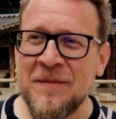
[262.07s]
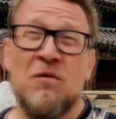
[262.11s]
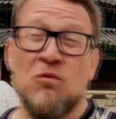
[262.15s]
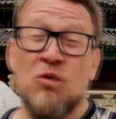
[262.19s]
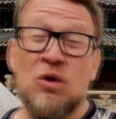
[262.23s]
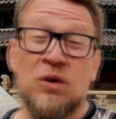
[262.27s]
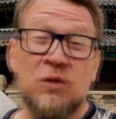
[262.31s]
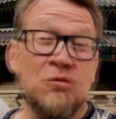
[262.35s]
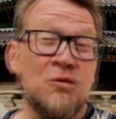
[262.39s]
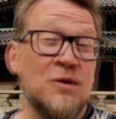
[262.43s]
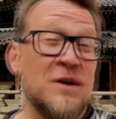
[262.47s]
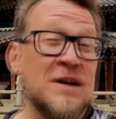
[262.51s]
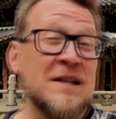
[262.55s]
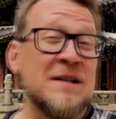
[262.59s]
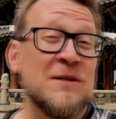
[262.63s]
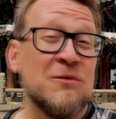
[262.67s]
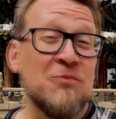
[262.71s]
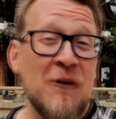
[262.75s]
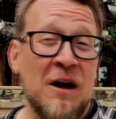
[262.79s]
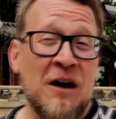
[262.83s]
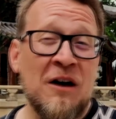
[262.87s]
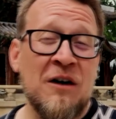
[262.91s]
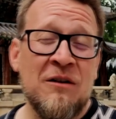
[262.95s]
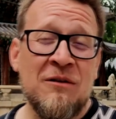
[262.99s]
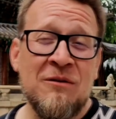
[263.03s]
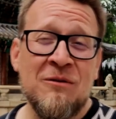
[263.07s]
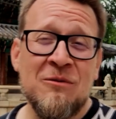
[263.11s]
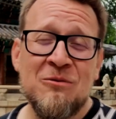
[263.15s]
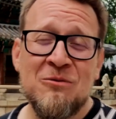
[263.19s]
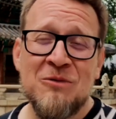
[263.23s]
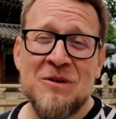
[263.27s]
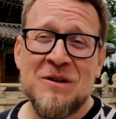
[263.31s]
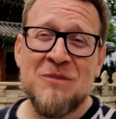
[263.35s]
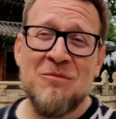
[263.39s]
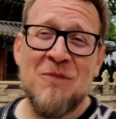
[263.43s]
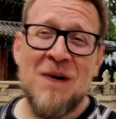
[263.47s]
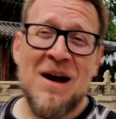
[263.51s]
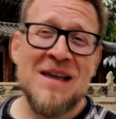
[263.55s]
What works well
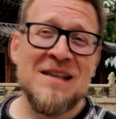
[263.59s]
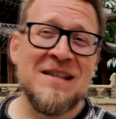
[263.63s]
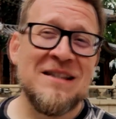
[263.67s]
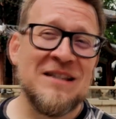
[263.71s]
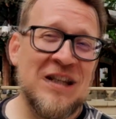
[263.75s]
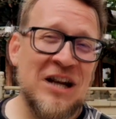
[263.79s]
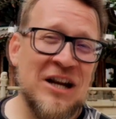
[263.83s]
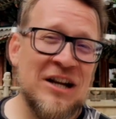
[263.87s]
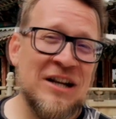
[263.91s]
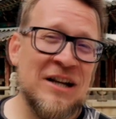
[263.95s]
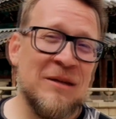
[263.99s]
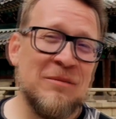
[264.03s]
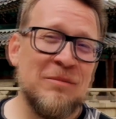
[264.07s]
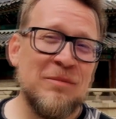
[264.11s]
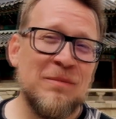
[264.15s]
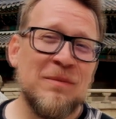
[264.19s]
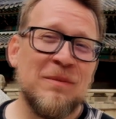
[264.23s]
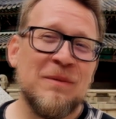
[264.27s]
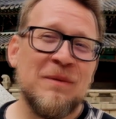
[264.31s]
with my startup